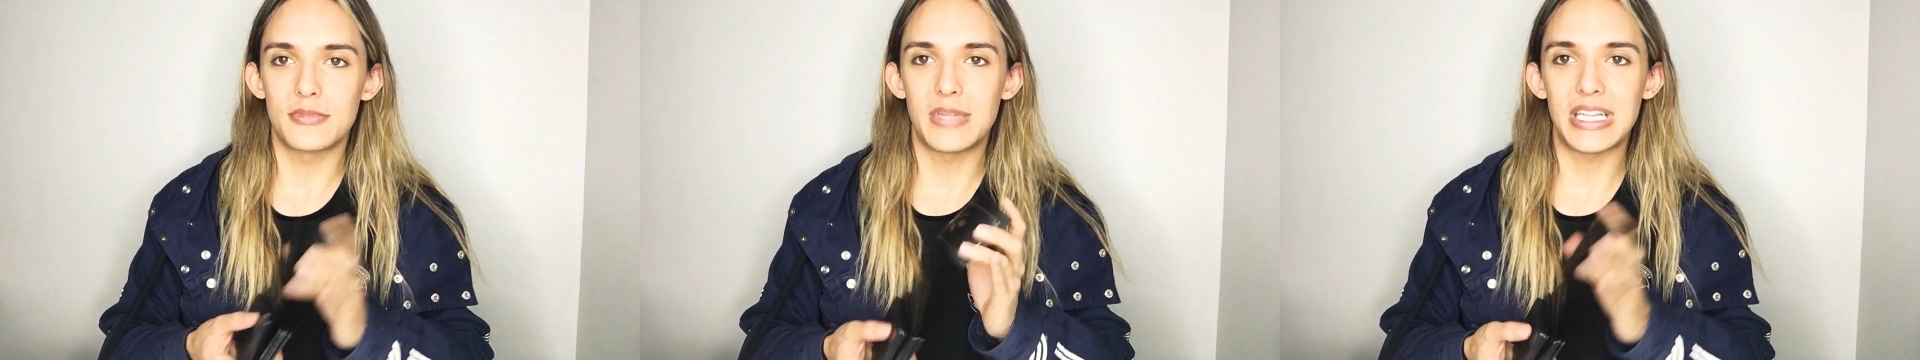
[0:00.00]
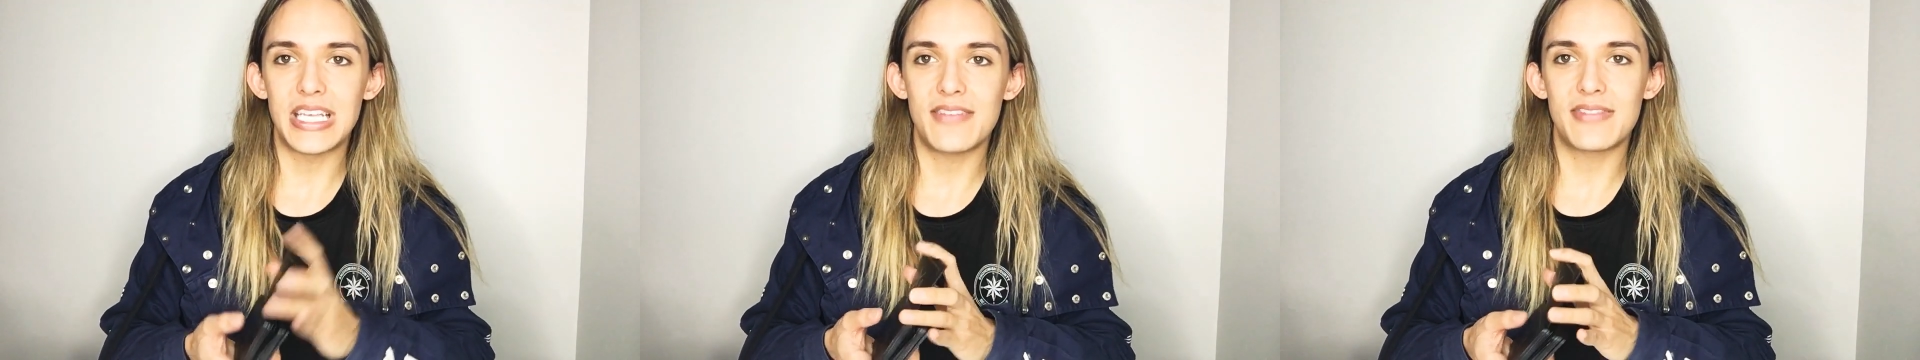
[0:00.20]

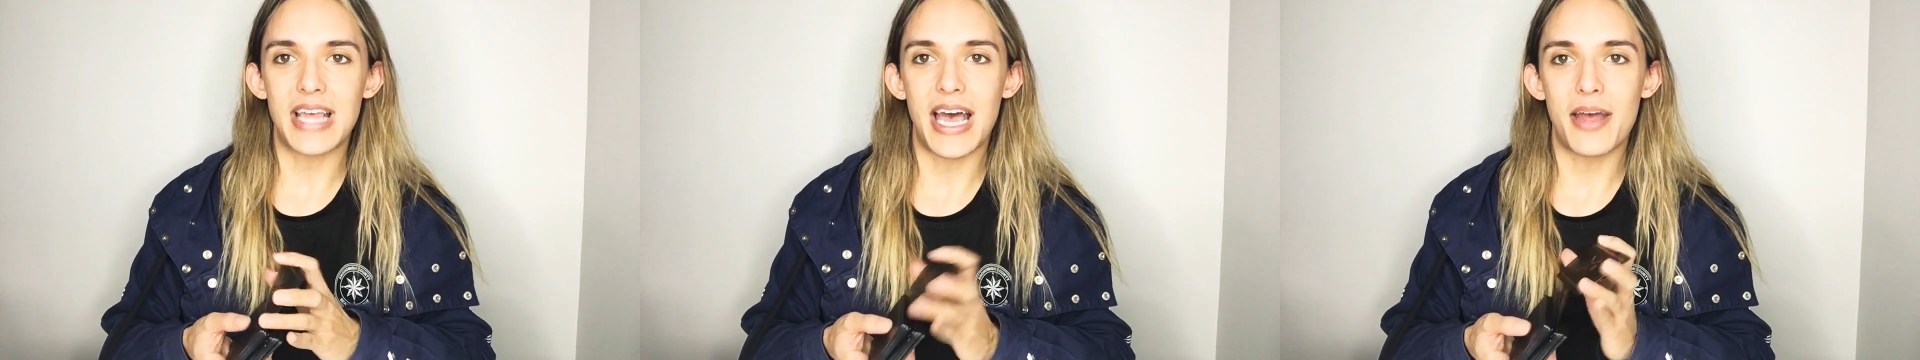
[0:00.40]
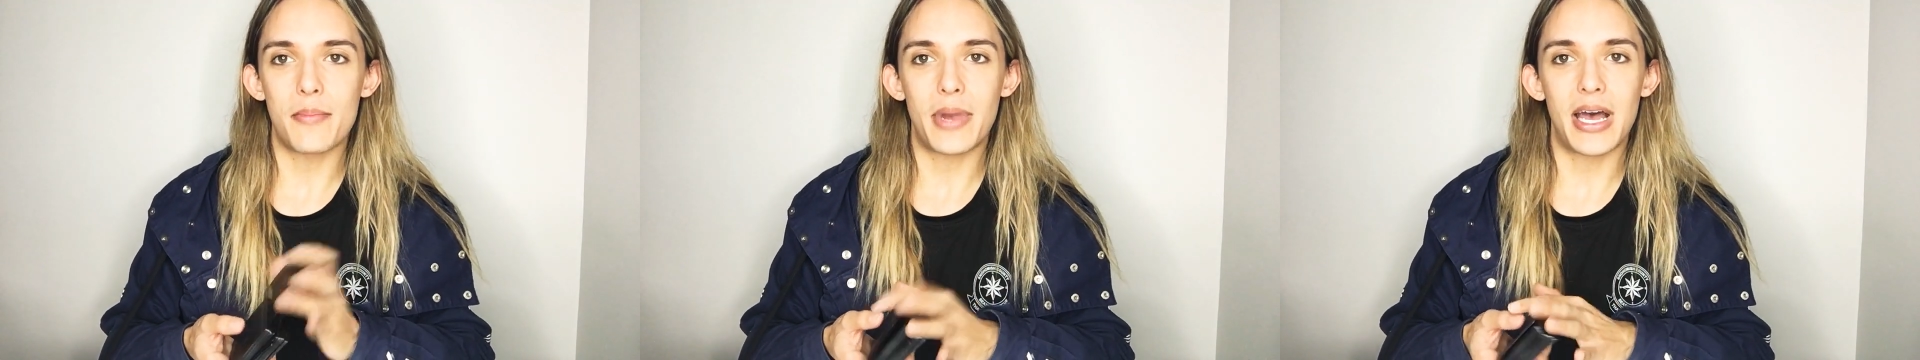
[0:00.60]
Leave
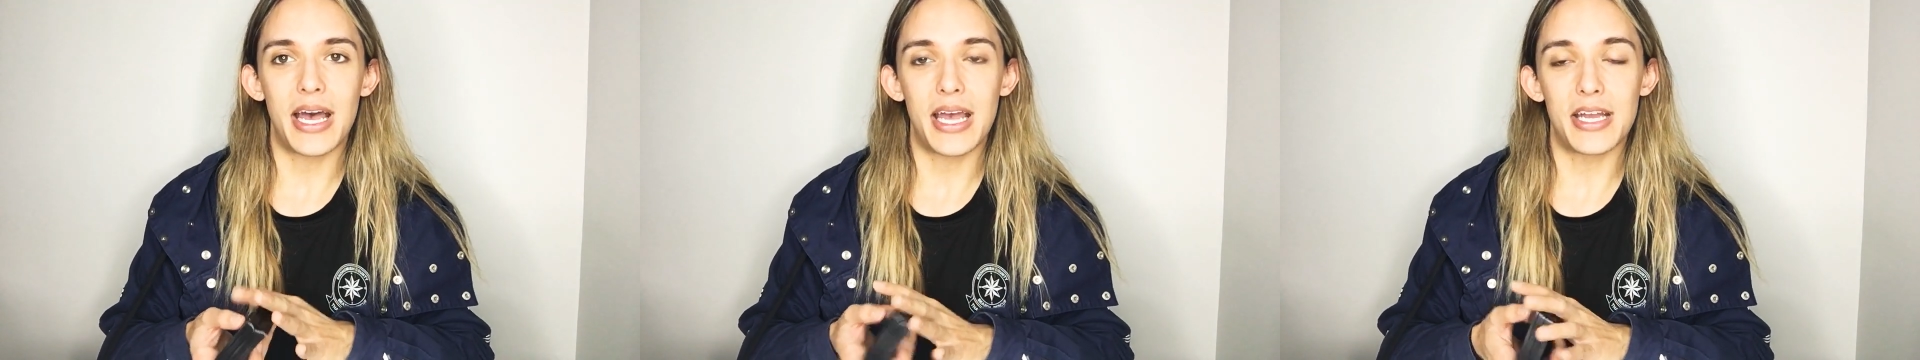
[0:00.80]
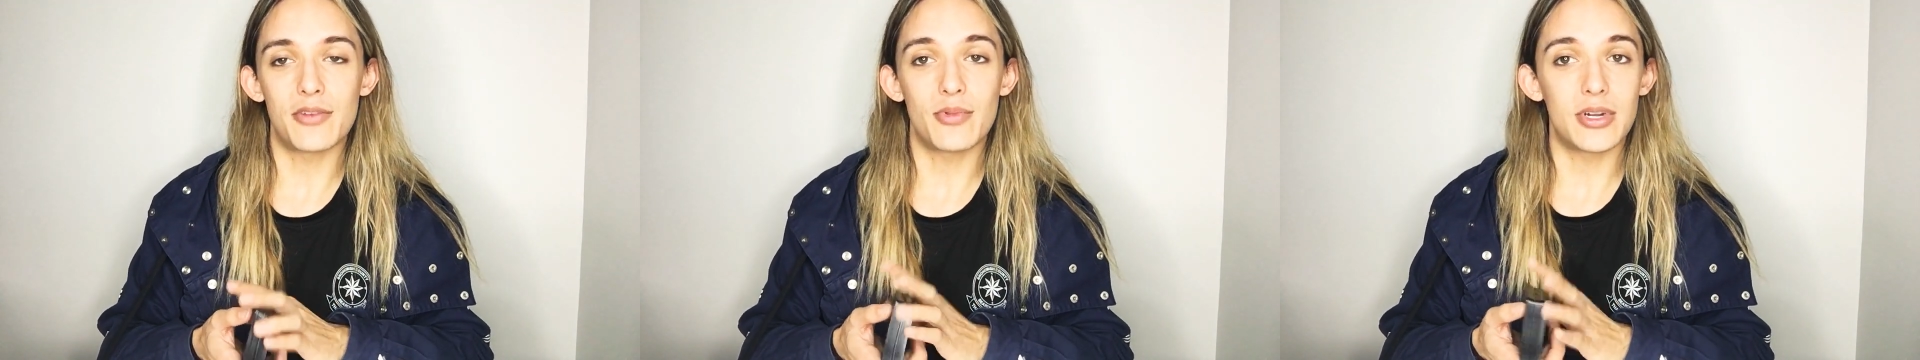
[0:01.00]
that
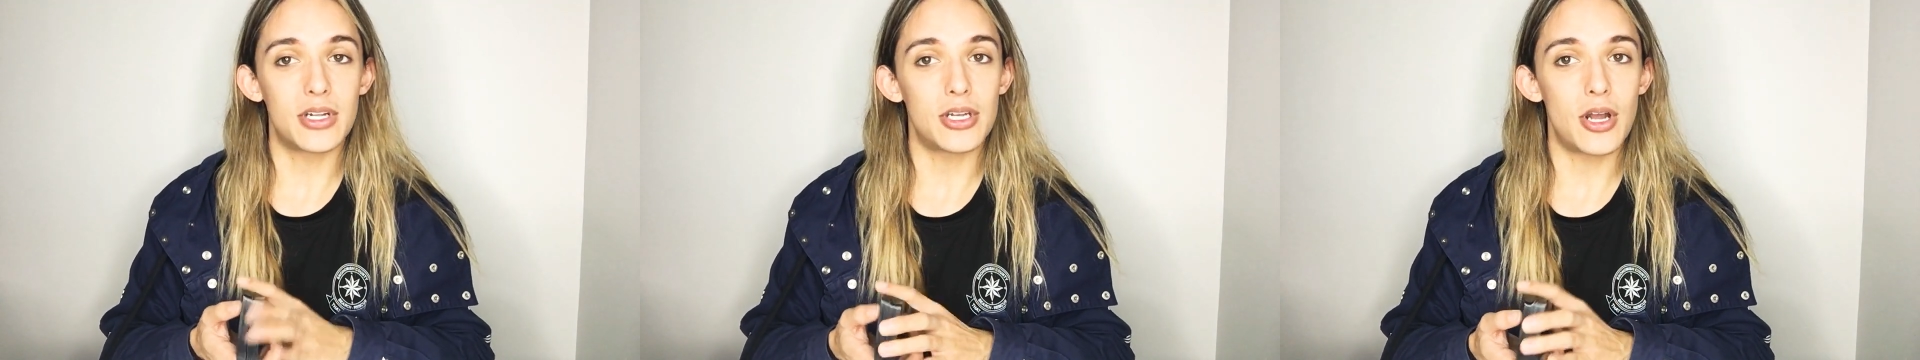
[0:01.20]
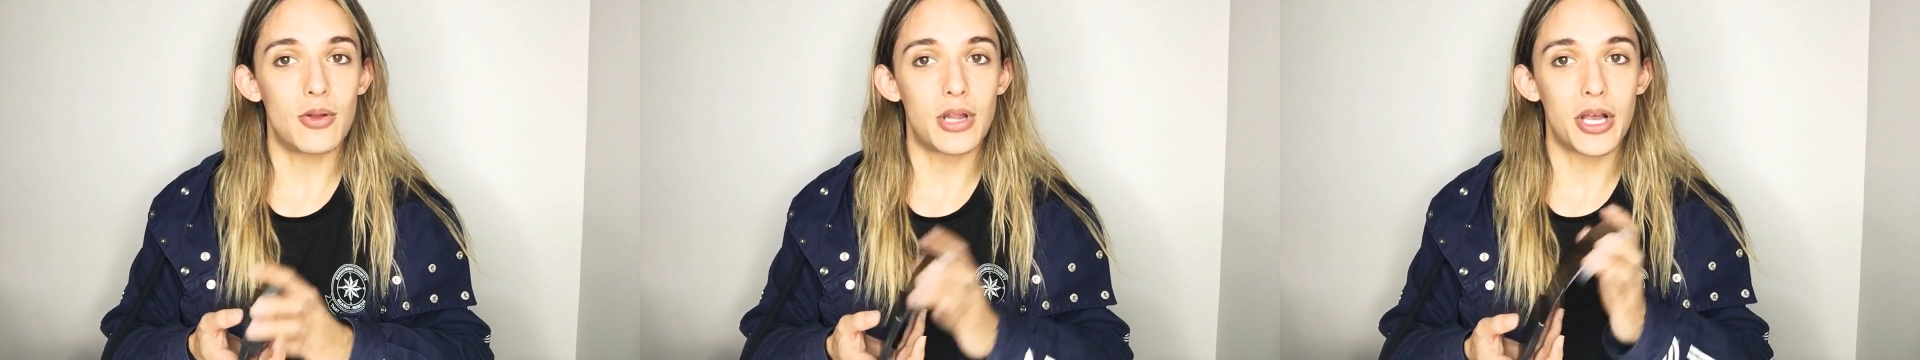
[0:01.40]
behind,
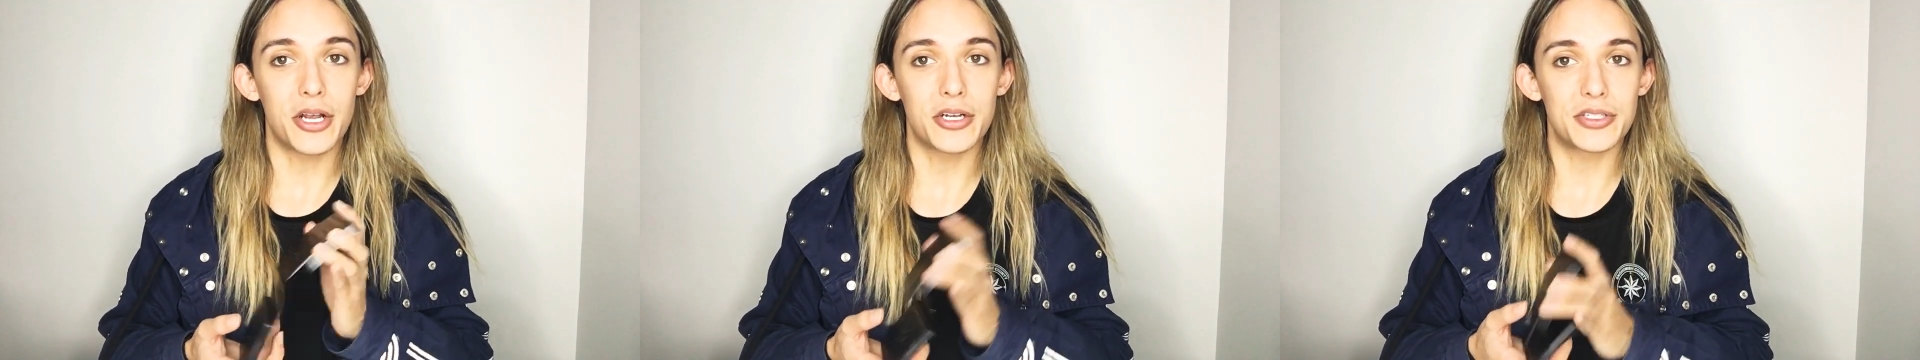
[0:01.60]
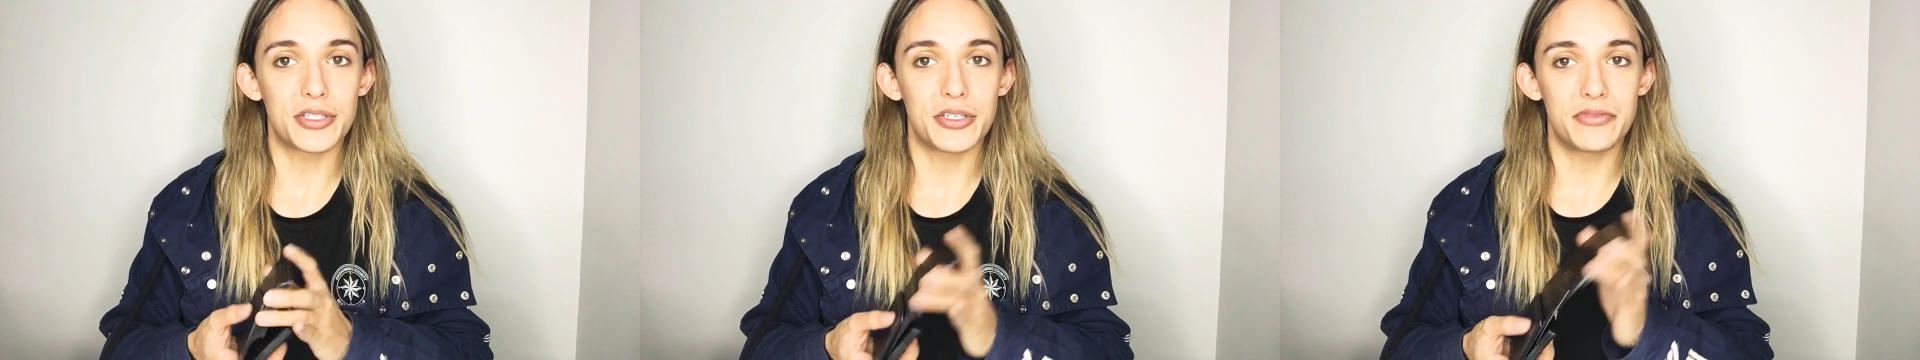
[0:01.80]
what no
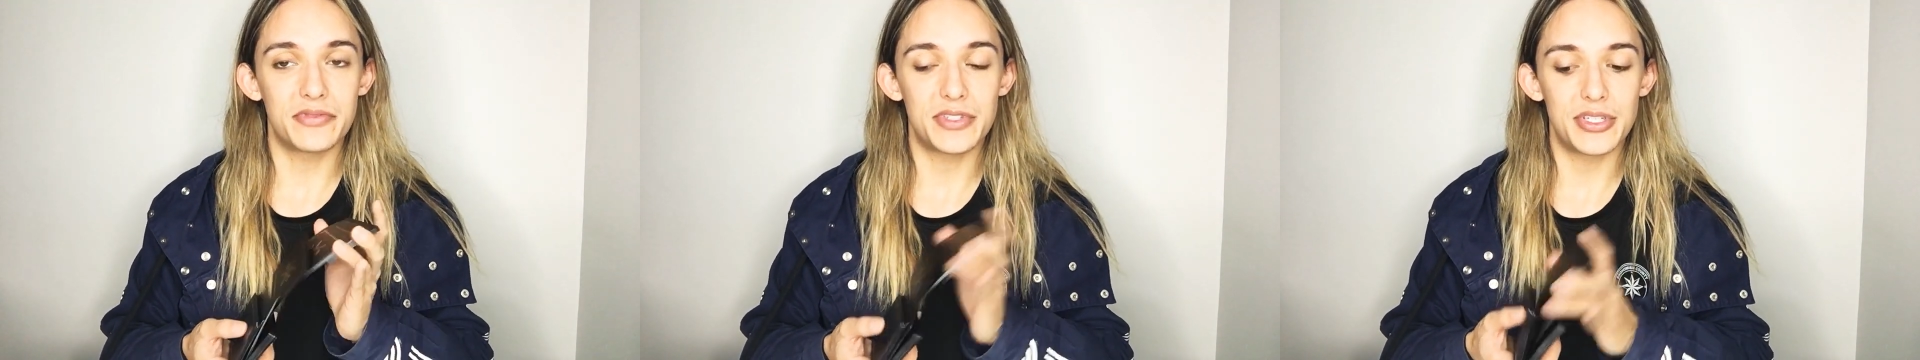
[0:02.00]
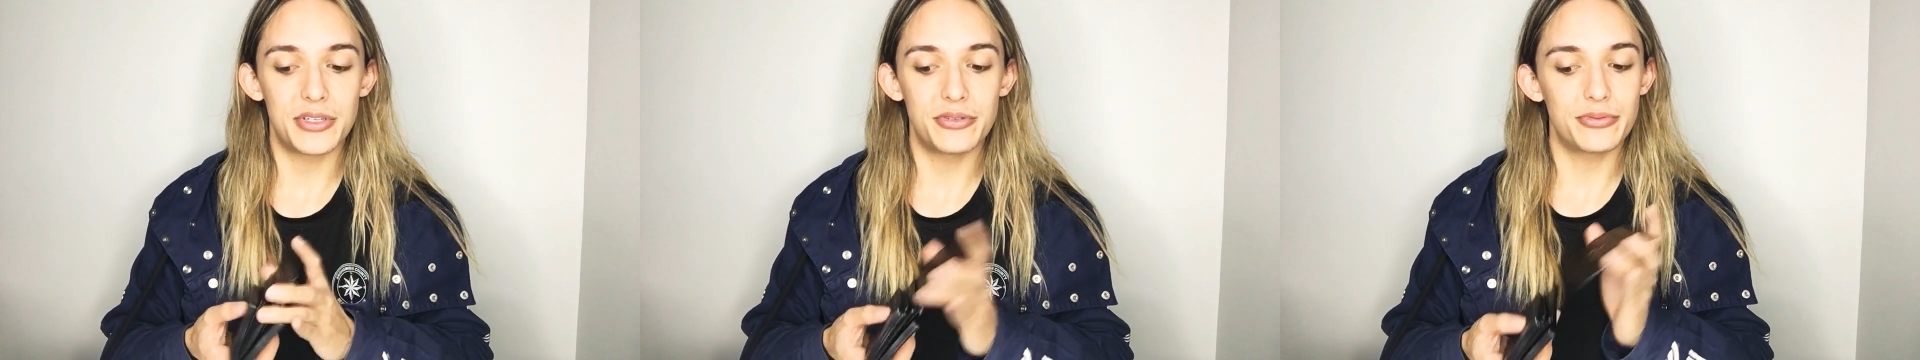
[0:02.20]
longer
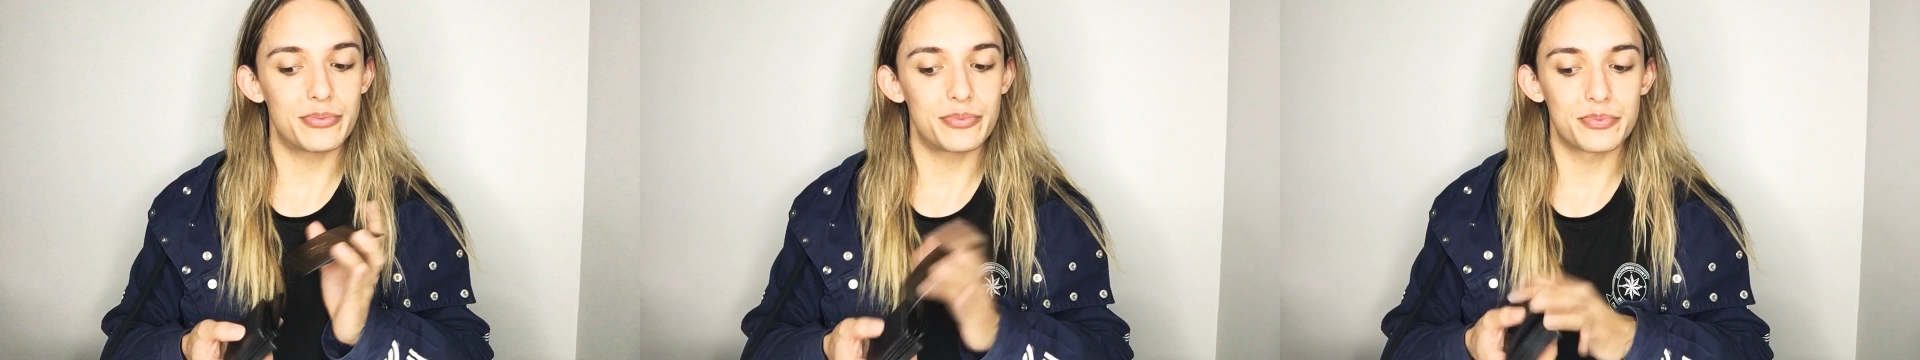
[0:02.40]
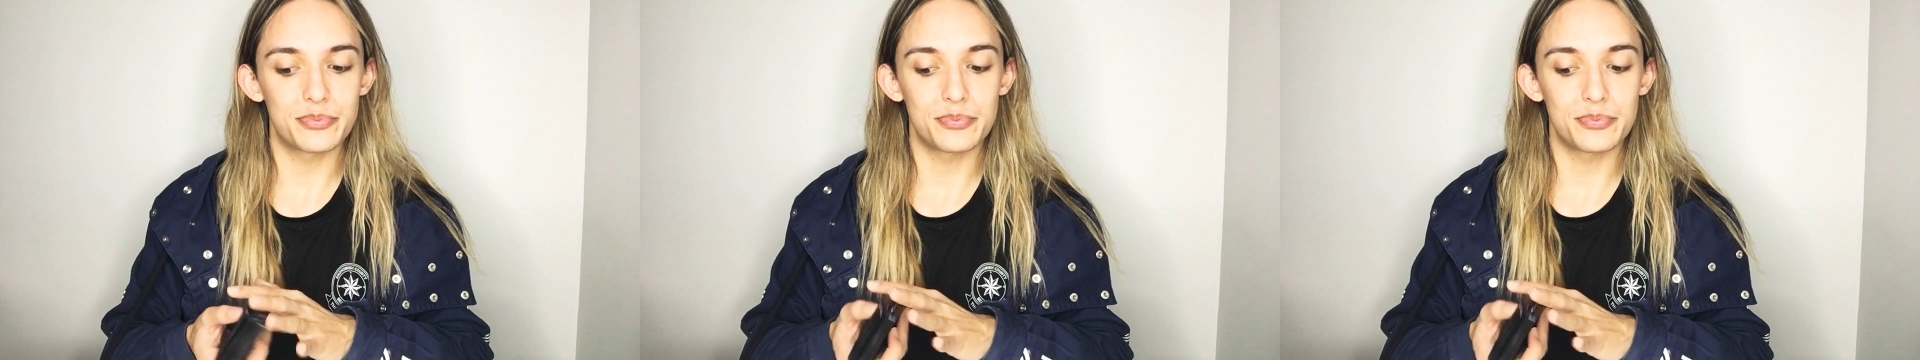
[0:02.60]
serves you.